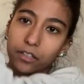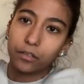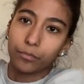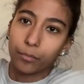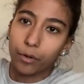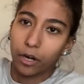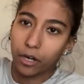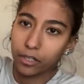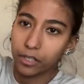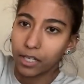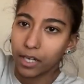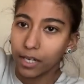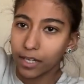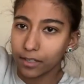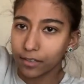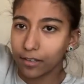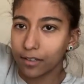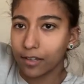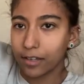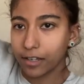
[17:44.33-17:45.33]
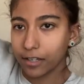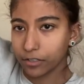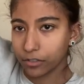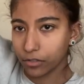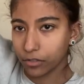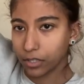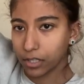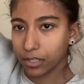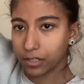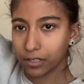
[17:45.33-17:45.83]
them on yet, as
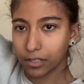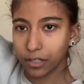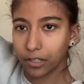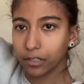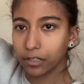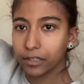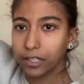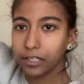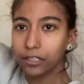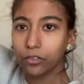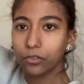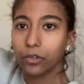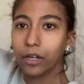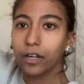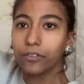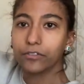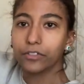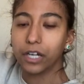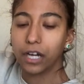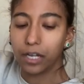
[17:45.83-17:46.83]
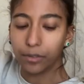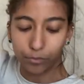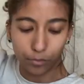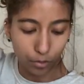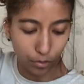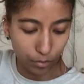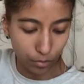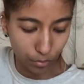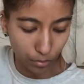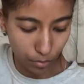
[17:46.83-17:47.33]
you can tell, and I don't have time
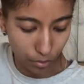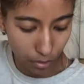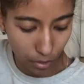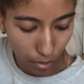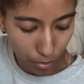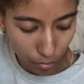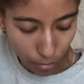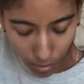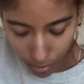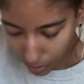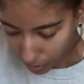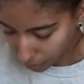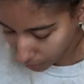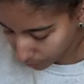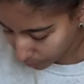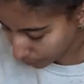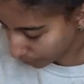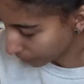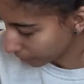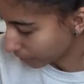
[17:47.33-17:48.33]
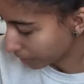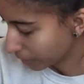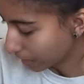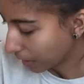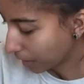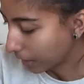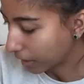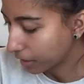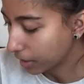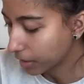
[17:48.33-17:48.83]
to do so, but
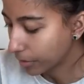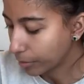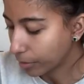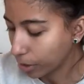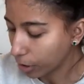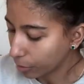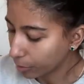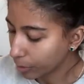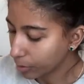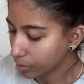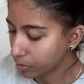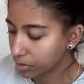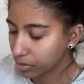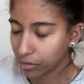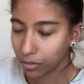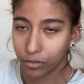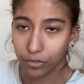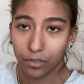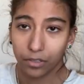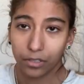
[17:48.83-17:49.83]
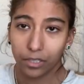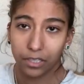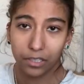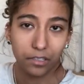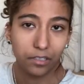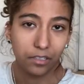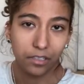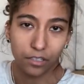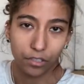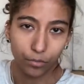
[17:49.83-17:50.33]
I am almost certain
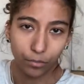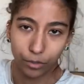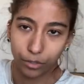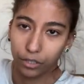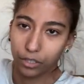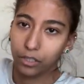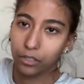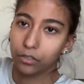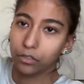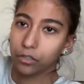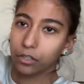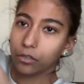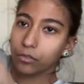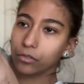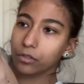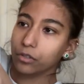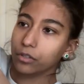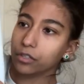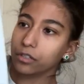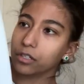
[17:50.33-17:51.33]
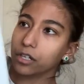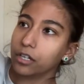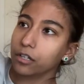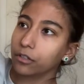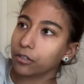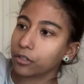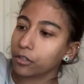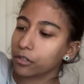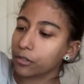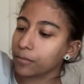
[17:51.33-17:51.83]
that these will need to go to the
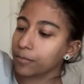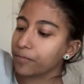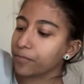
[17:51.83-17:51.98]
tailor.